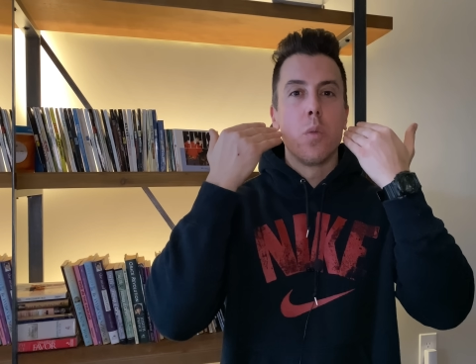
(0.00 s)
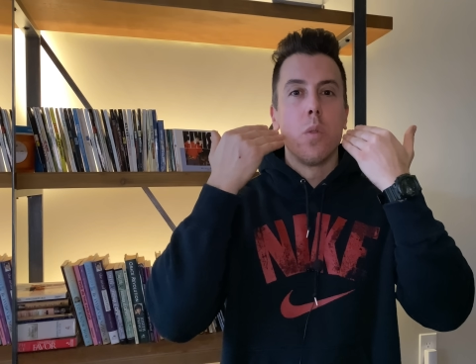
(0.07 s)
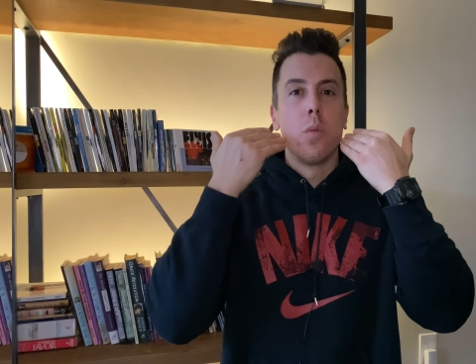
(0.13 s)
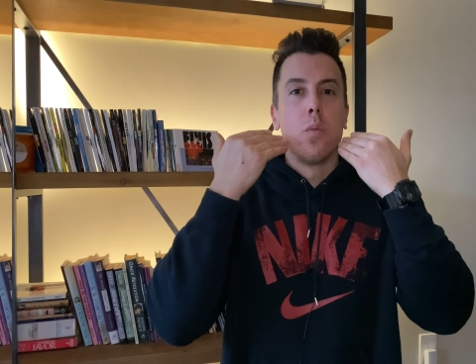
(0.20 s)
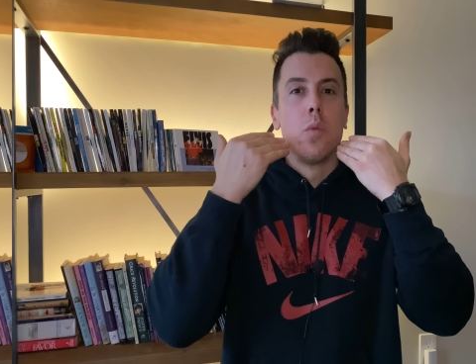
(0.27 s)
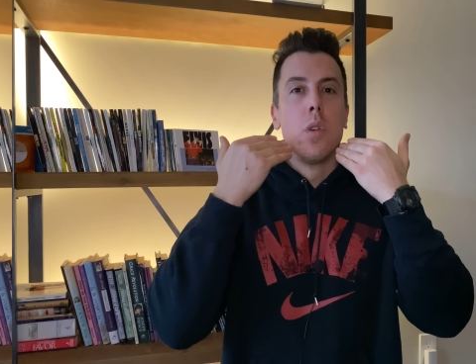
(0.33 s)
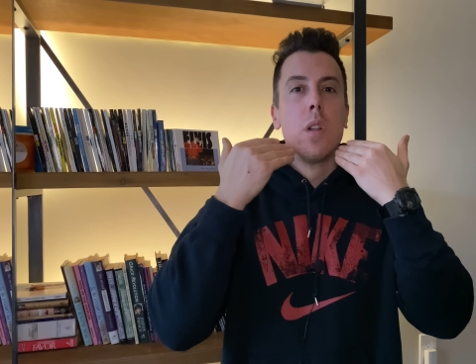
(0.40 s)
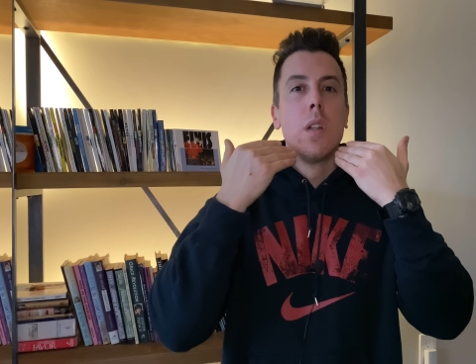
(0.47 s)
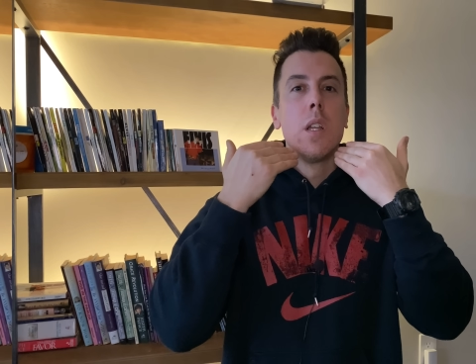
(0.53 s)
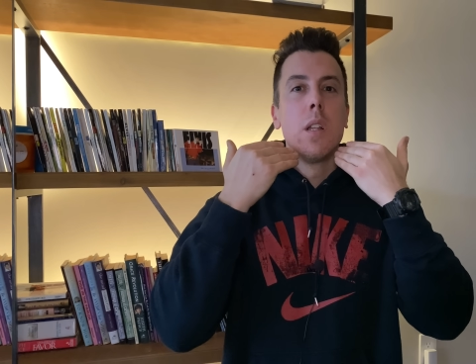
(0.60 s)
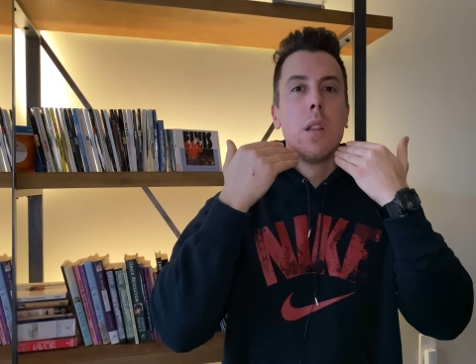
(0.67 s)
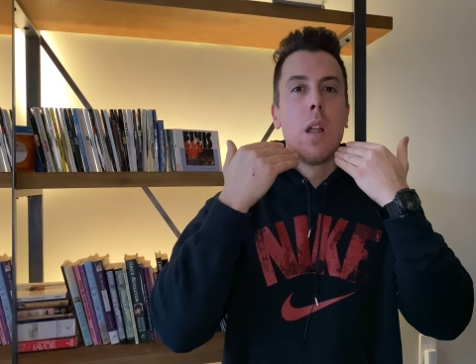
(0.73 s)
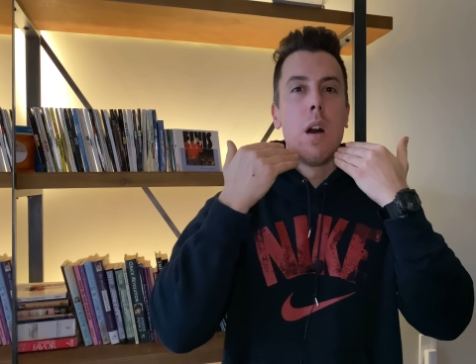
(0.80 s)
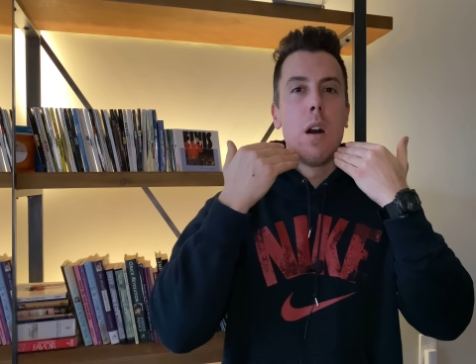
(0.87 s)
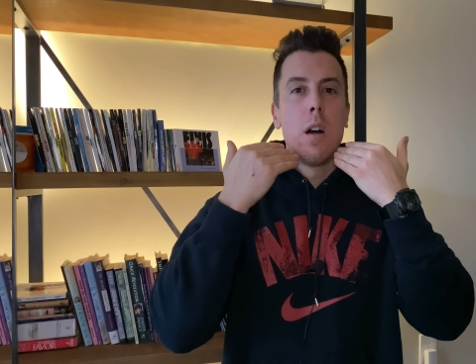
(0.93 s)
were really
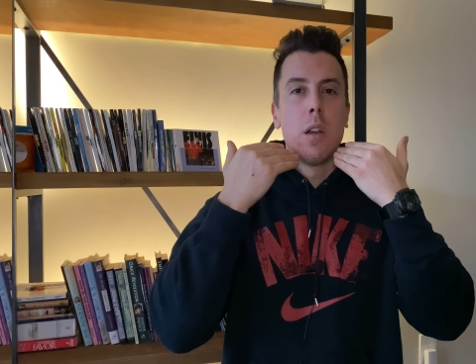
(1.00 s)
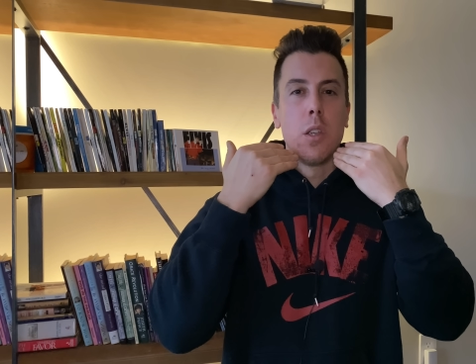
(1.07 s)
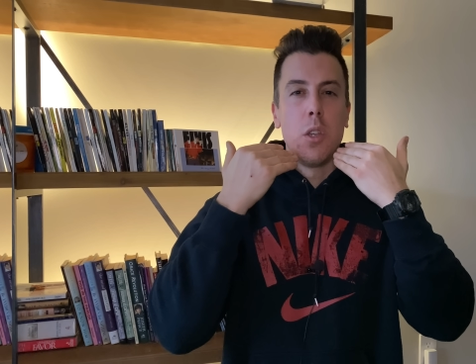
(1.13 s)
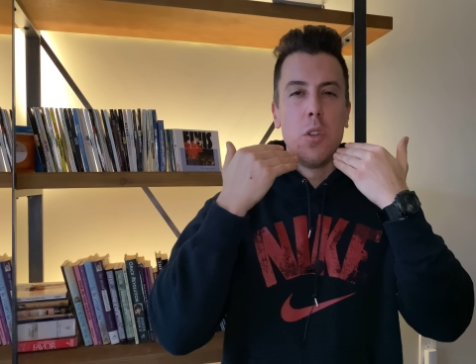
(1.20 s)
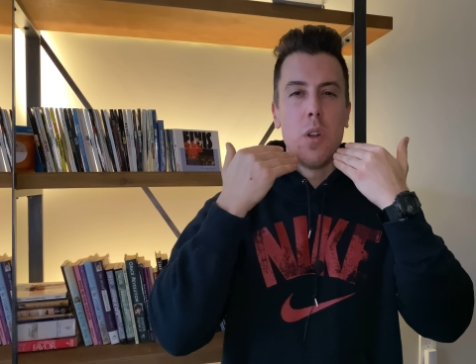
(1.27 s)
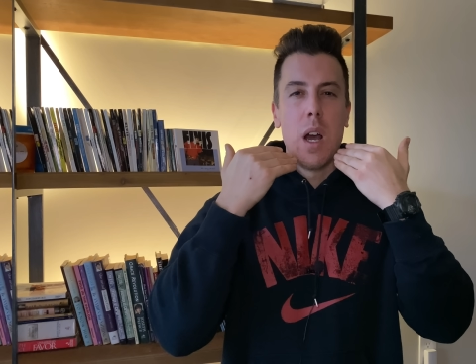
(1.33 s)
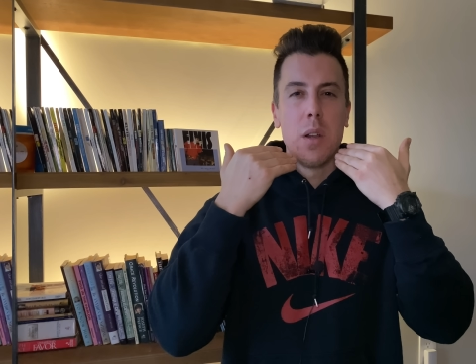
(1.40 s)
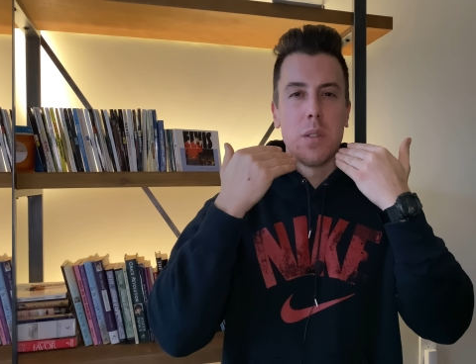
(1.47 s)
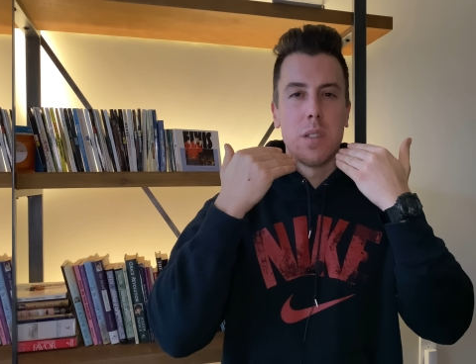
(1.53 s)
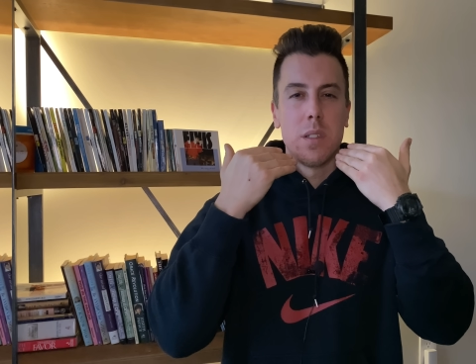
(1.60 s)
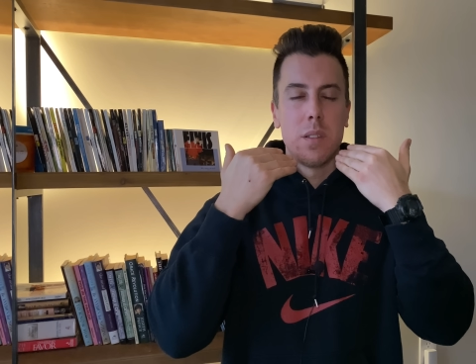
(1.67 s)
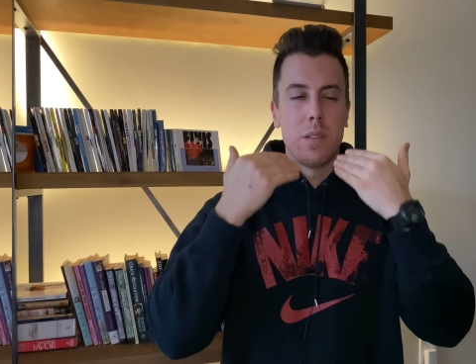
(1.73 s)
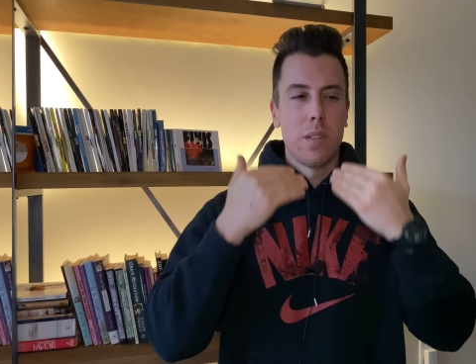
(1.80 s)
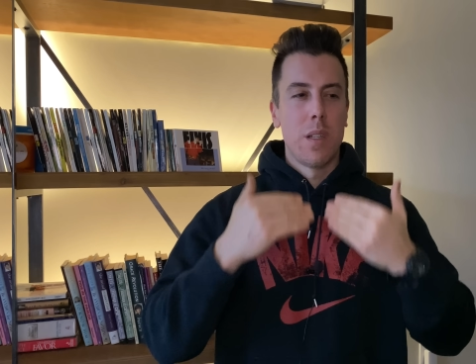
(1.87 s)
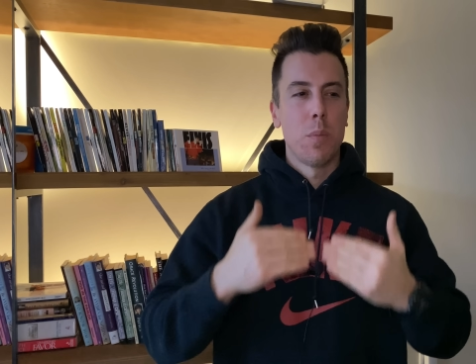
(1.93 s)
long. You know how
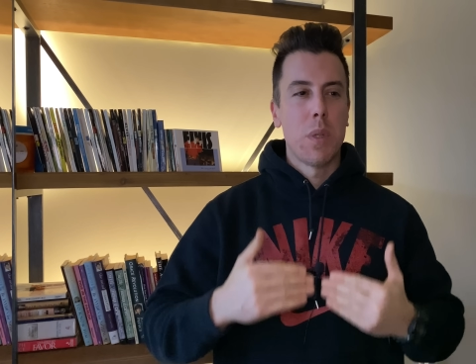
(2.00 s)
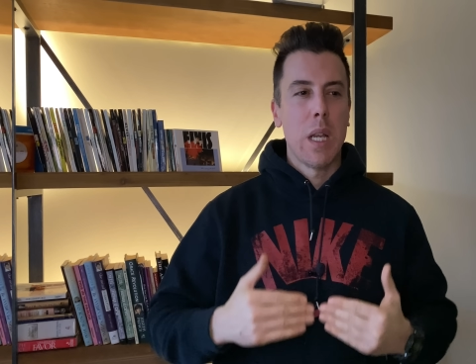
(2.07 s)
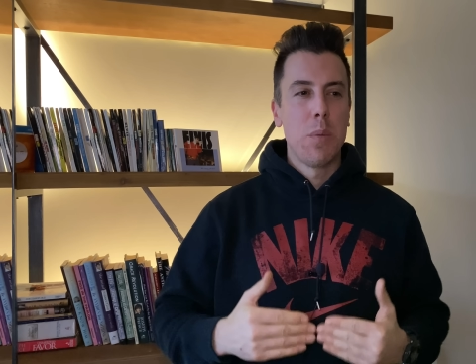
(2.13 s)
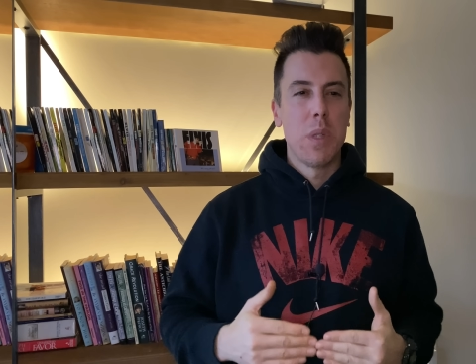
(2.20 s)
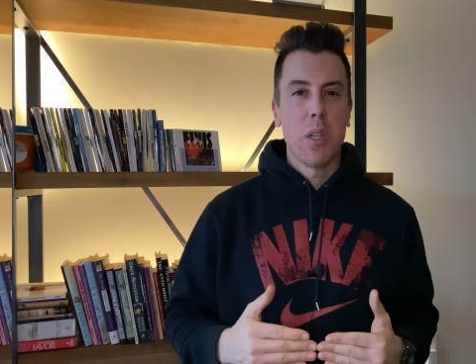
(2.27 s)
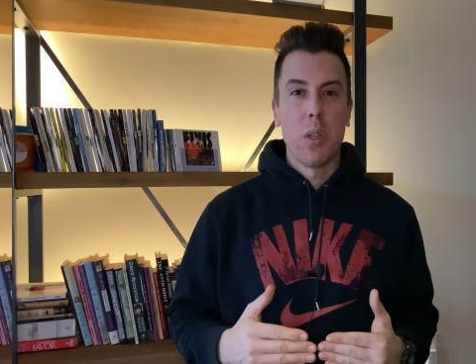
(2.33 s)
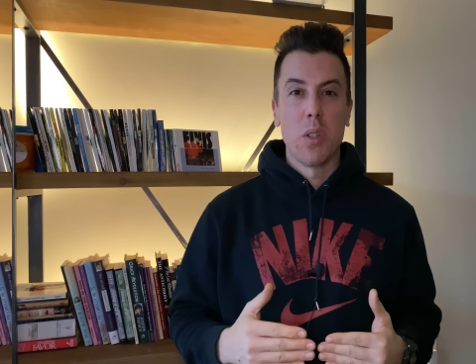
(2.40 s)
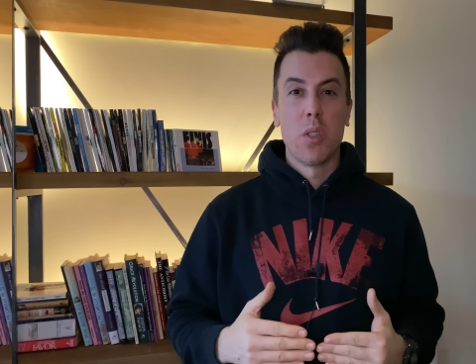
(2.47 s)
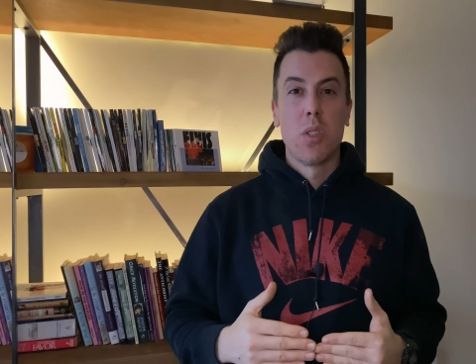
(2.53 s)
sometimes they get